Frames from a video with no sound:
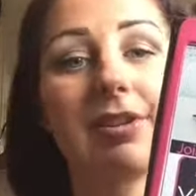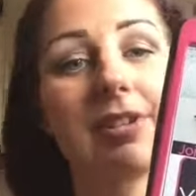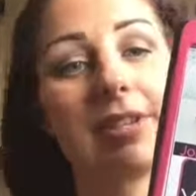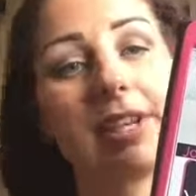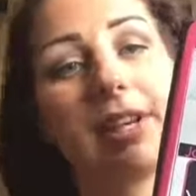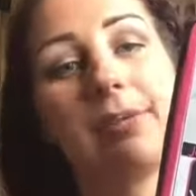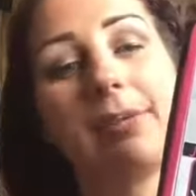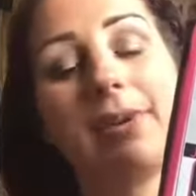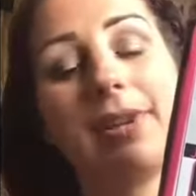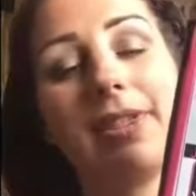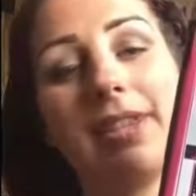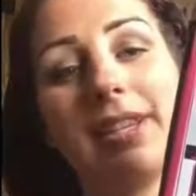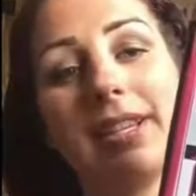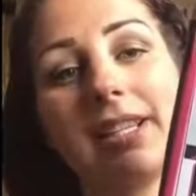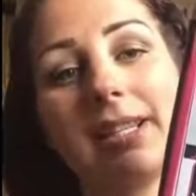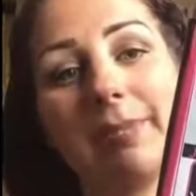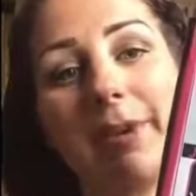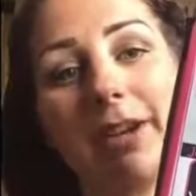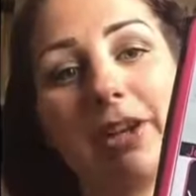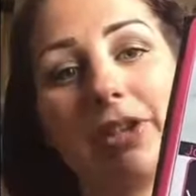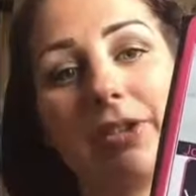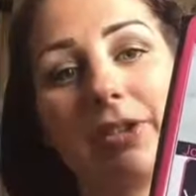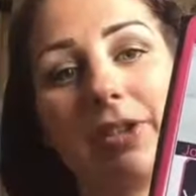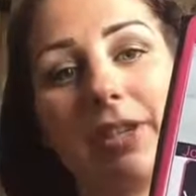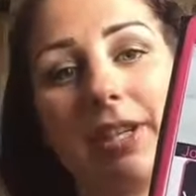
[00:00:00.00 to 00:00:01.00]
So when there's
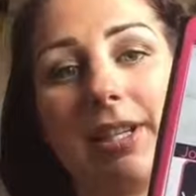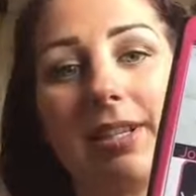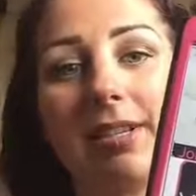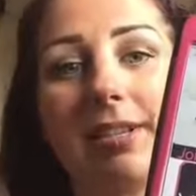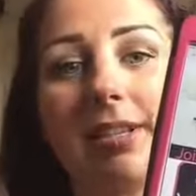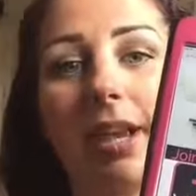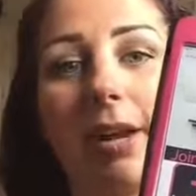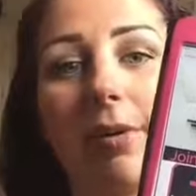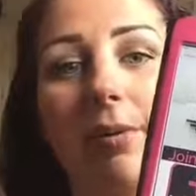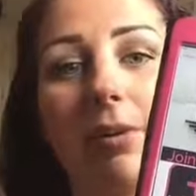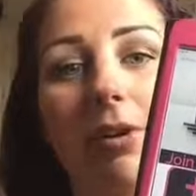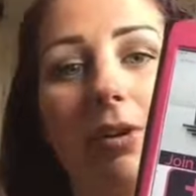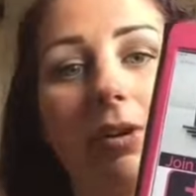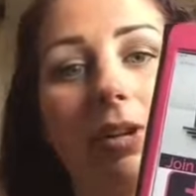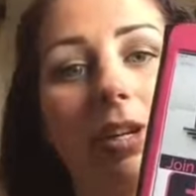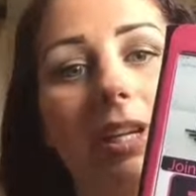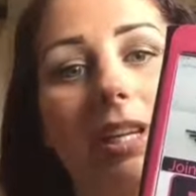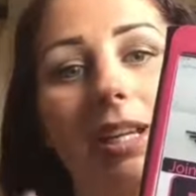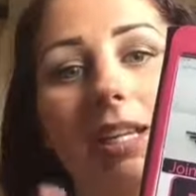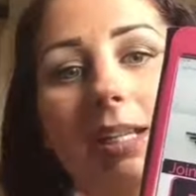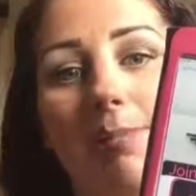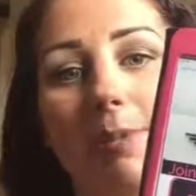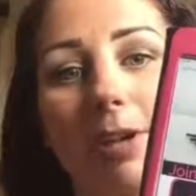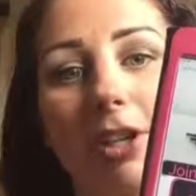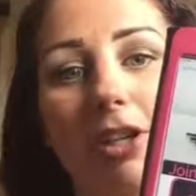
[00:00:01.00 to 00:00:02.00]
special things going on, you
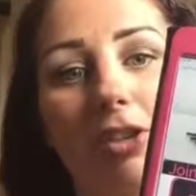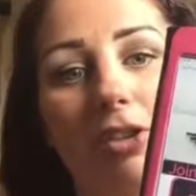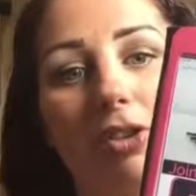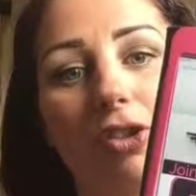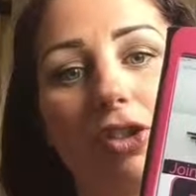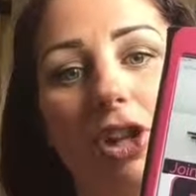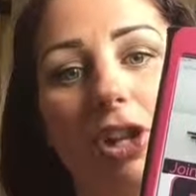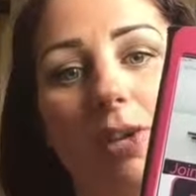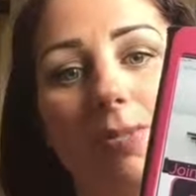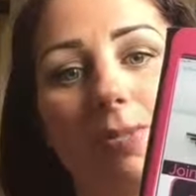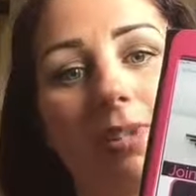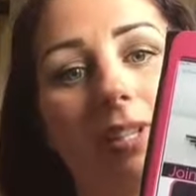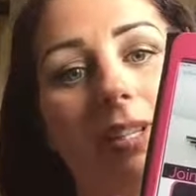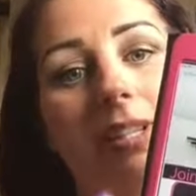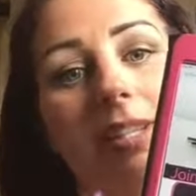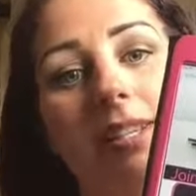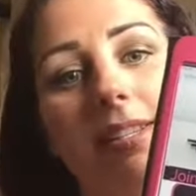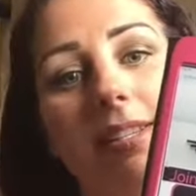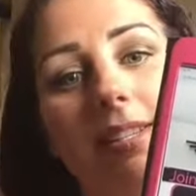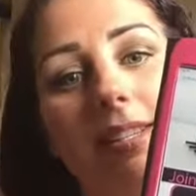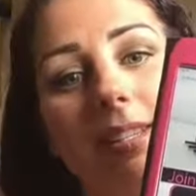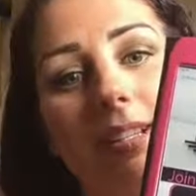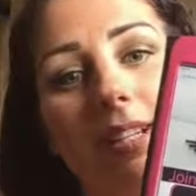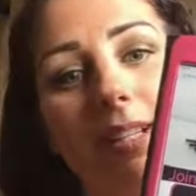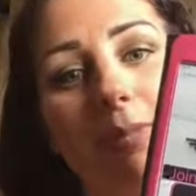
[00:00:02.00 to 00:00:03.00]
get special charms. So
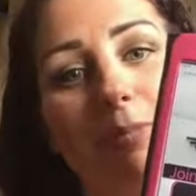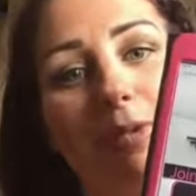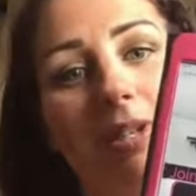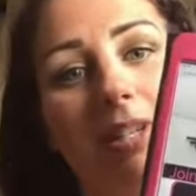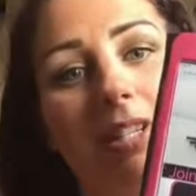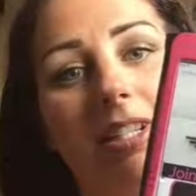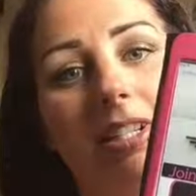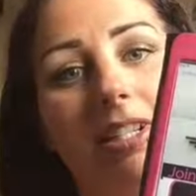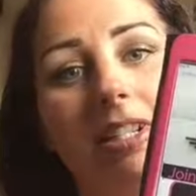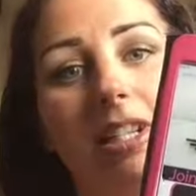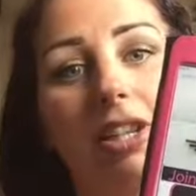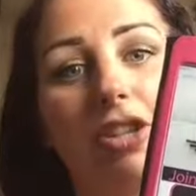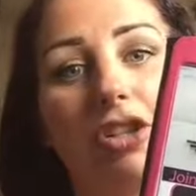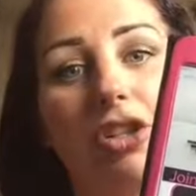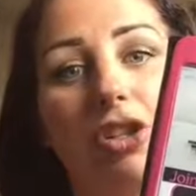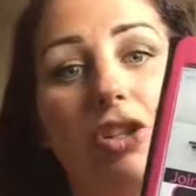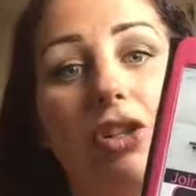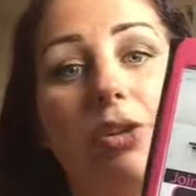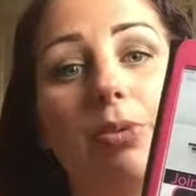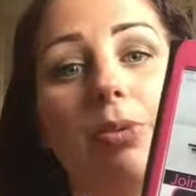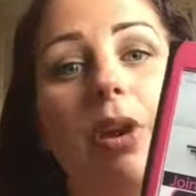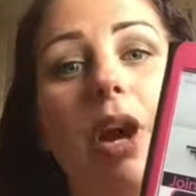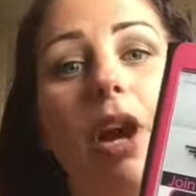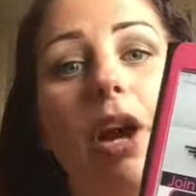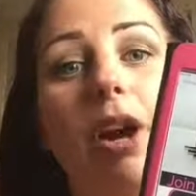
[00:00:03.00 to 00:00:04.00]
this is a limited edition.
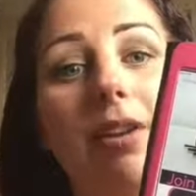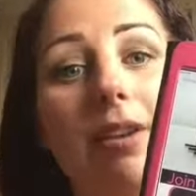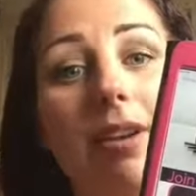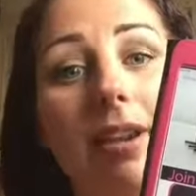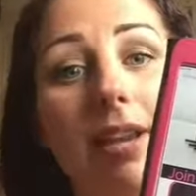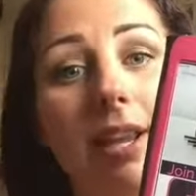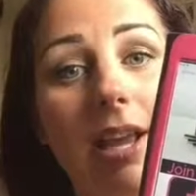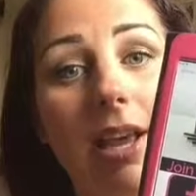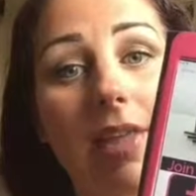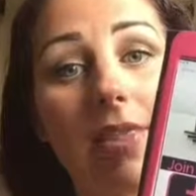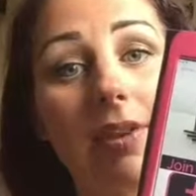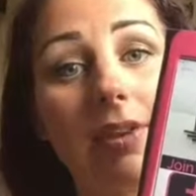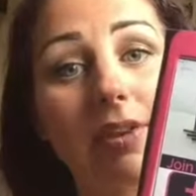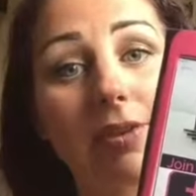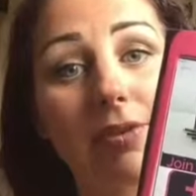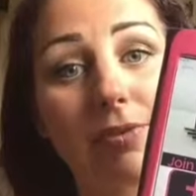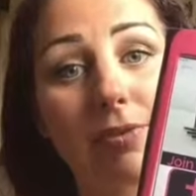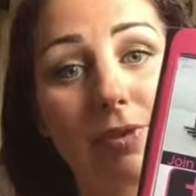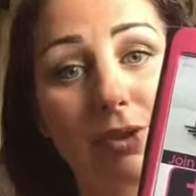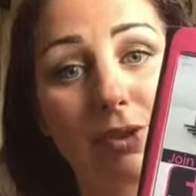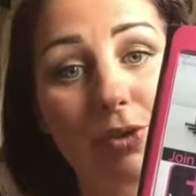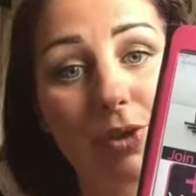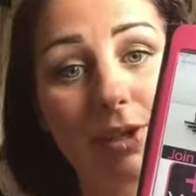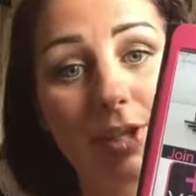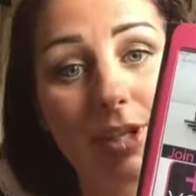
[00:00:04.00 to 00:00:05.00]
You'll only get this
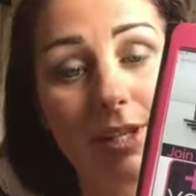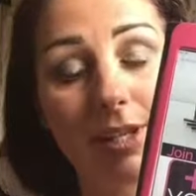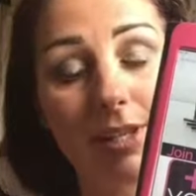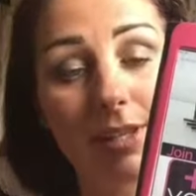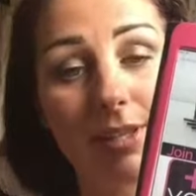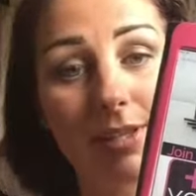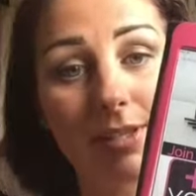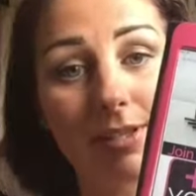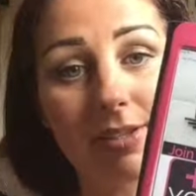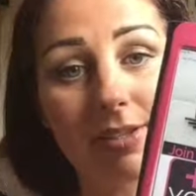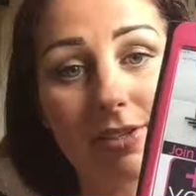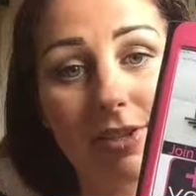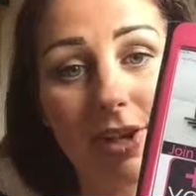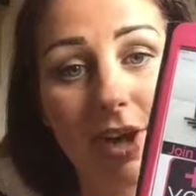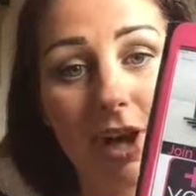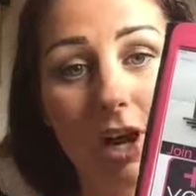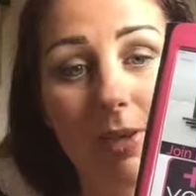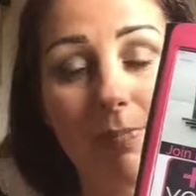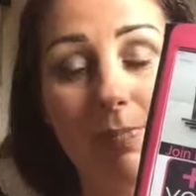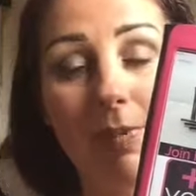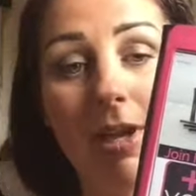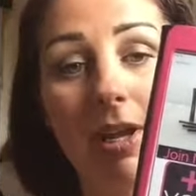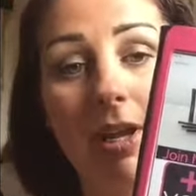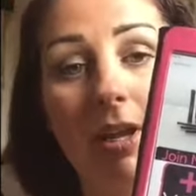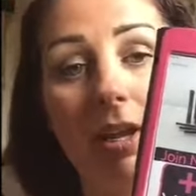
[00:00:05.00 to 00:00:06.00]
through joining at this
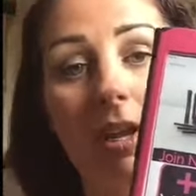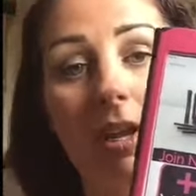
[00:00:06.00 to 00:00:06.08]
time.